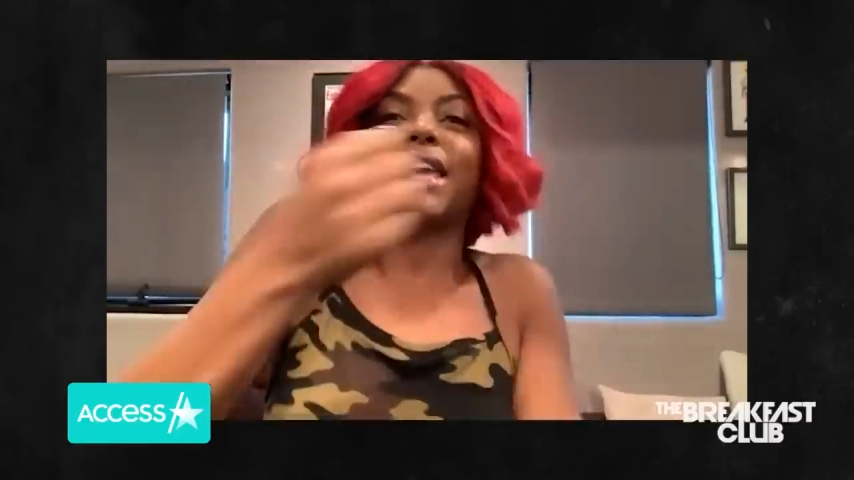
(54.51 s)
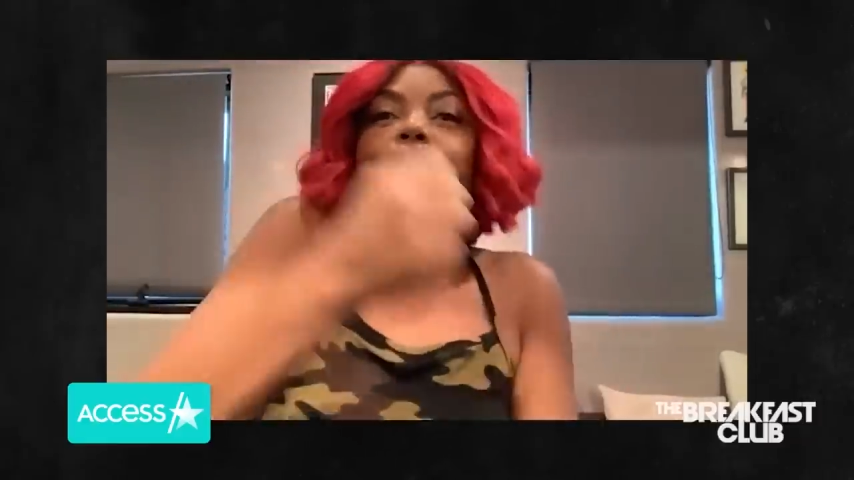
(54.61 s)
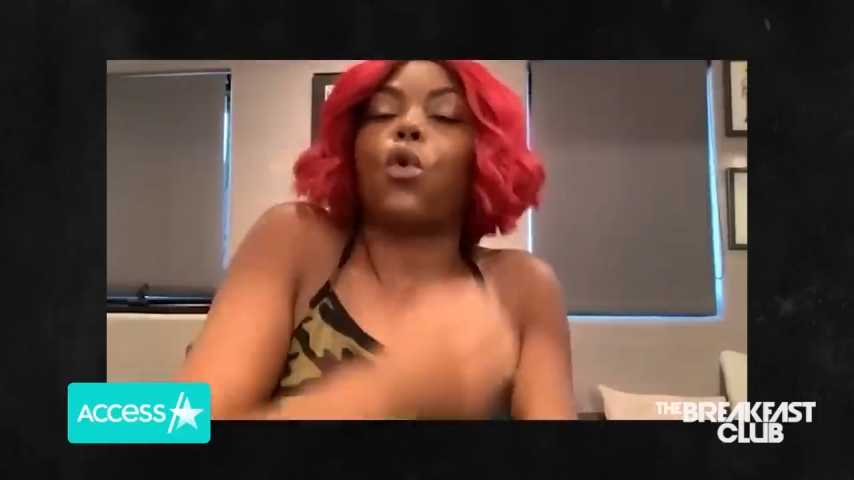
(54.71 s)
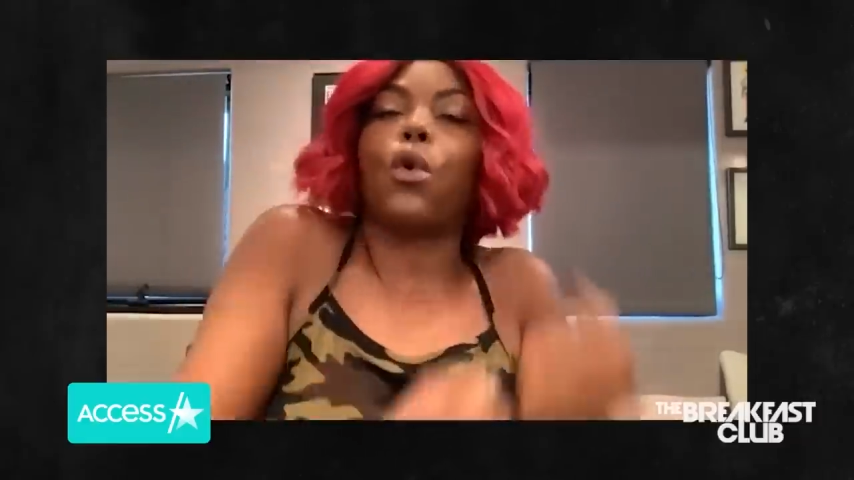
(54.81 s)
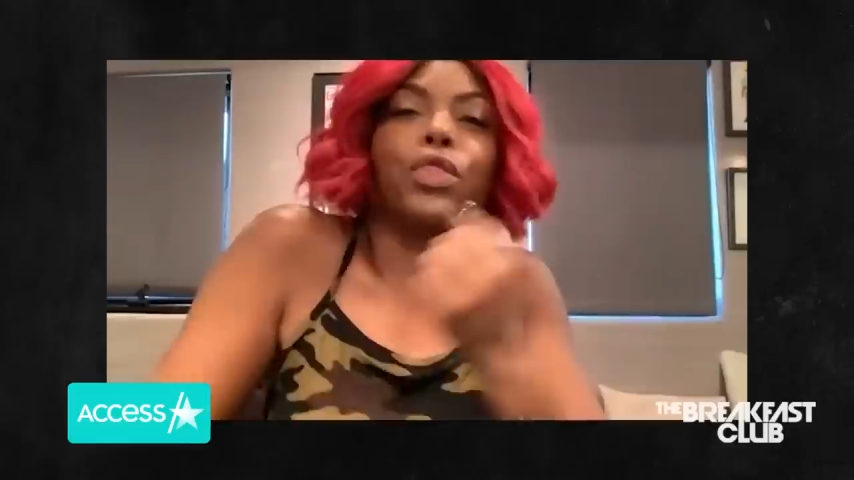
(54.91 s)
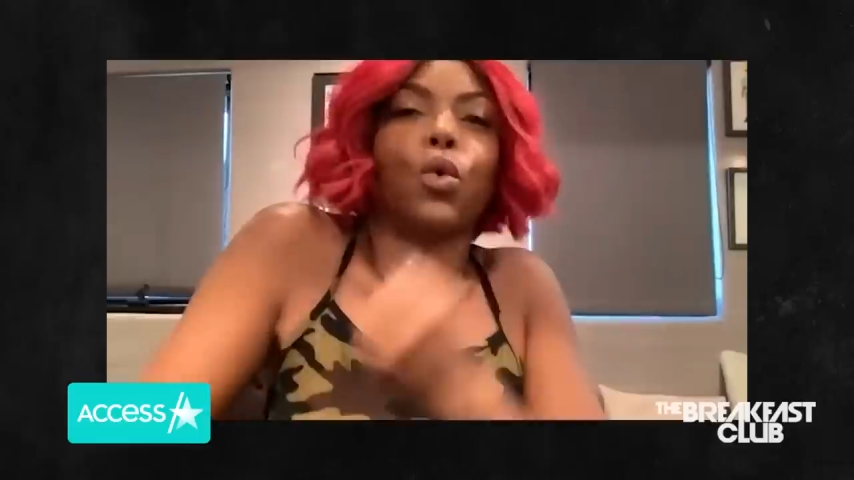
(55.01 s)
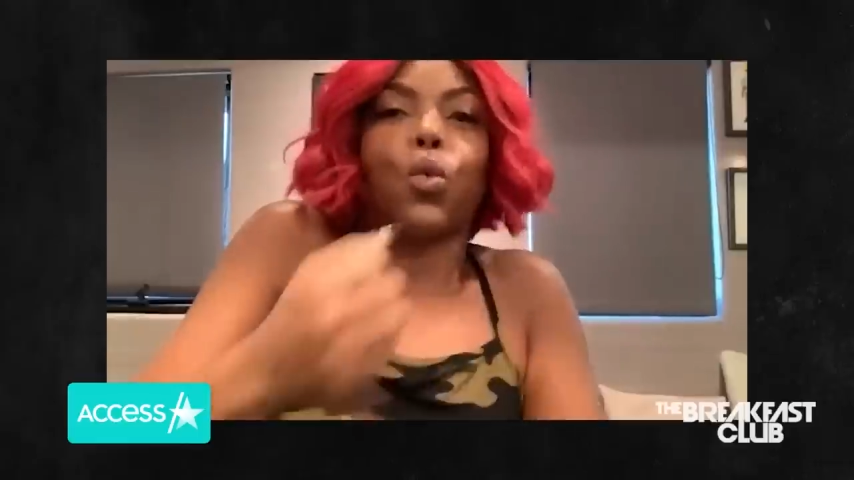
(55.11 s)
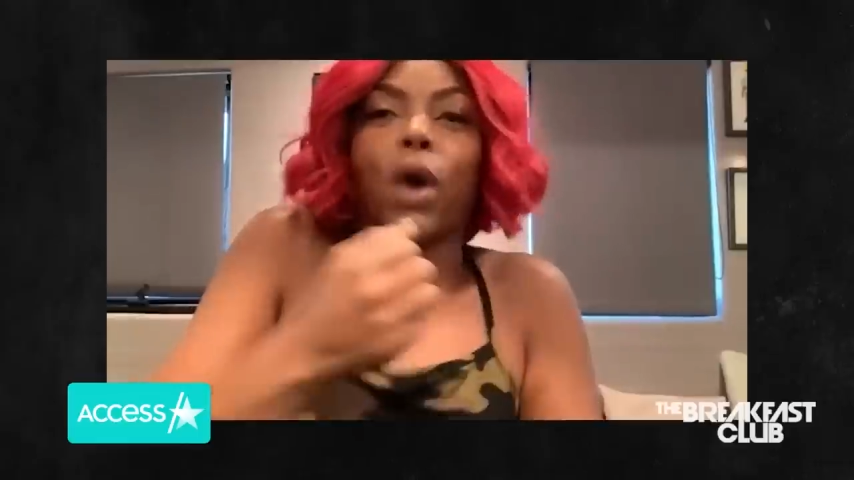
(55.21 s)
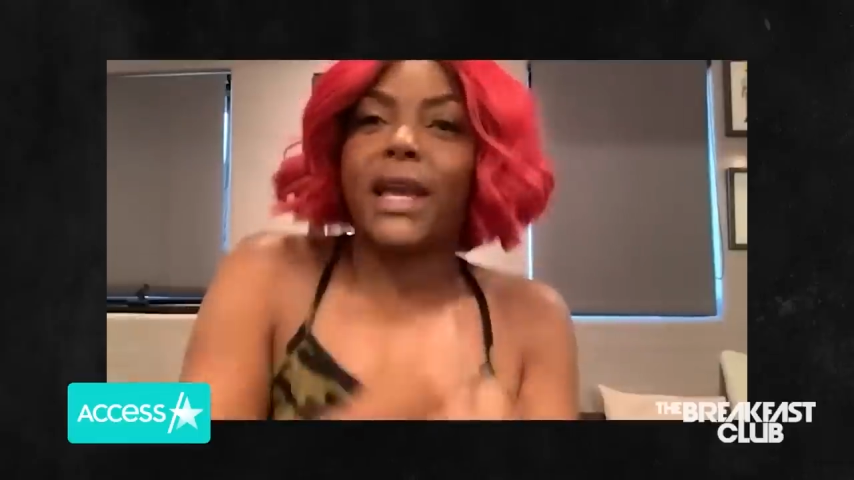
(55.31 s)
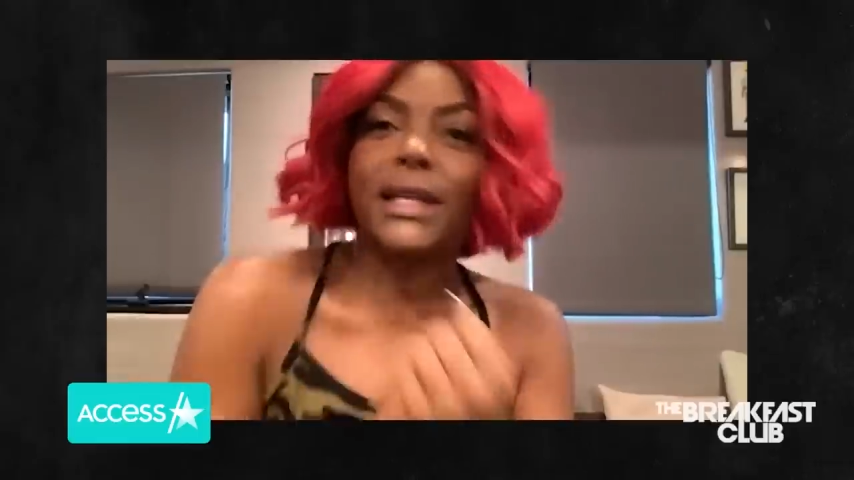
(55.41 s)
taking
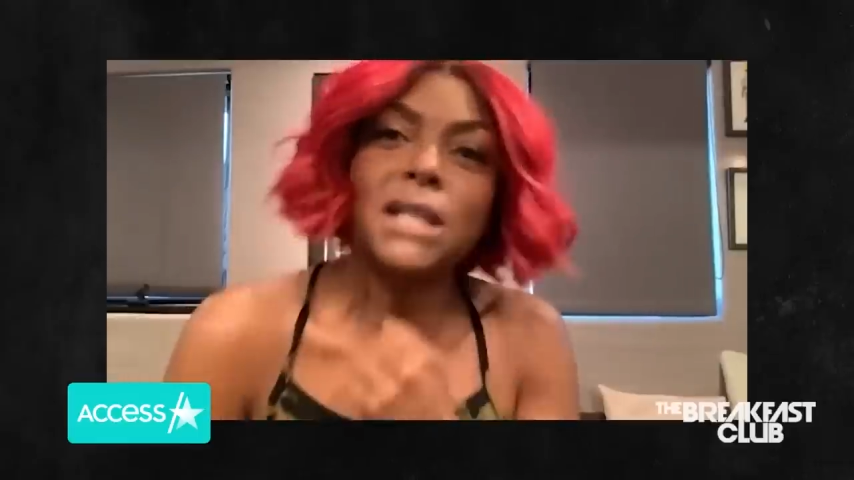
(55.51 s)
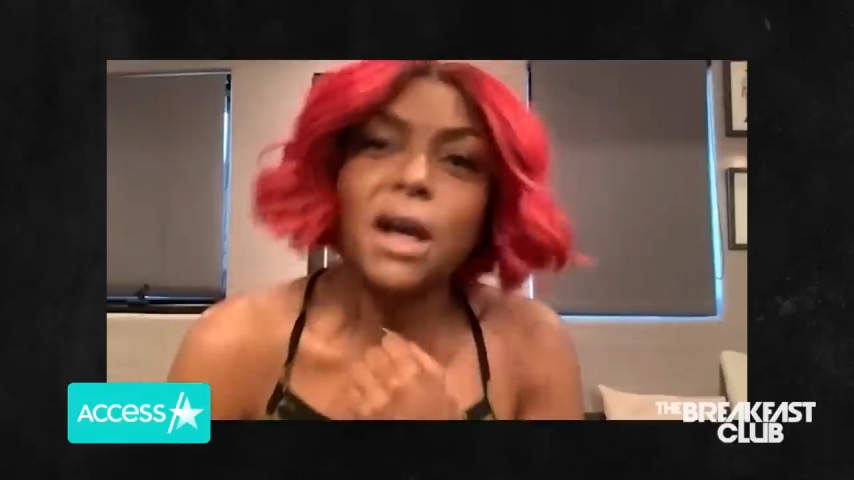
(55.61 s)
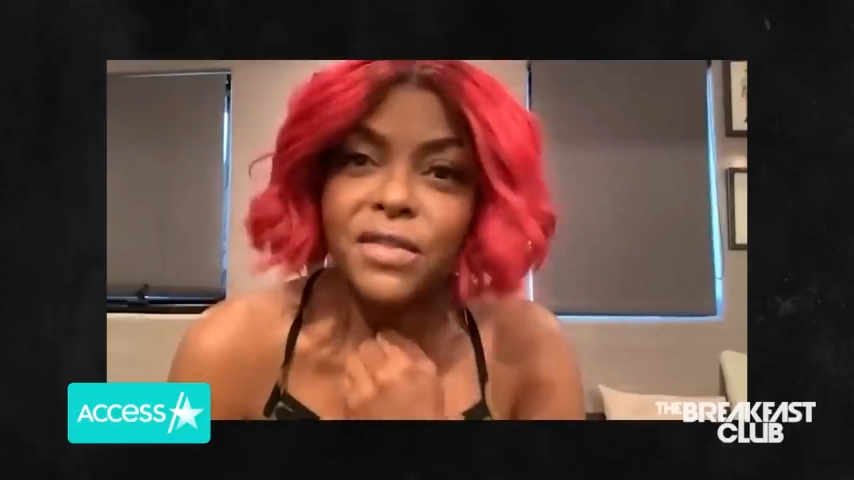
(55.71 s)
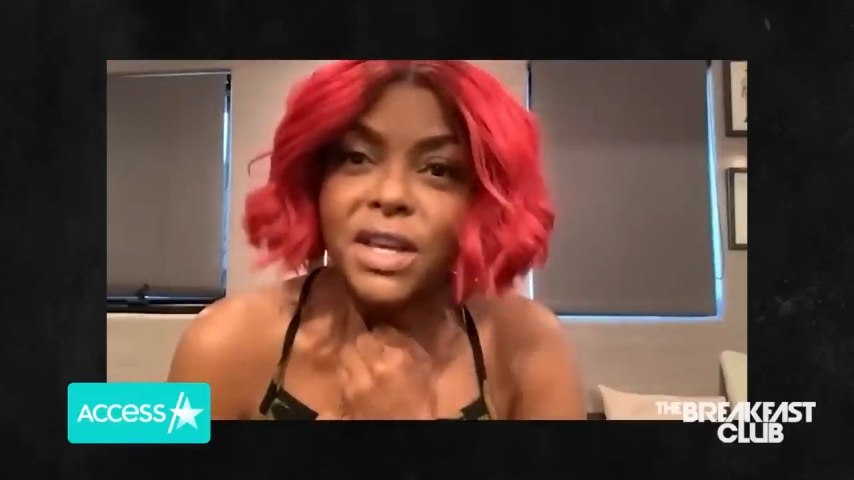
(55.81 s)
on the weight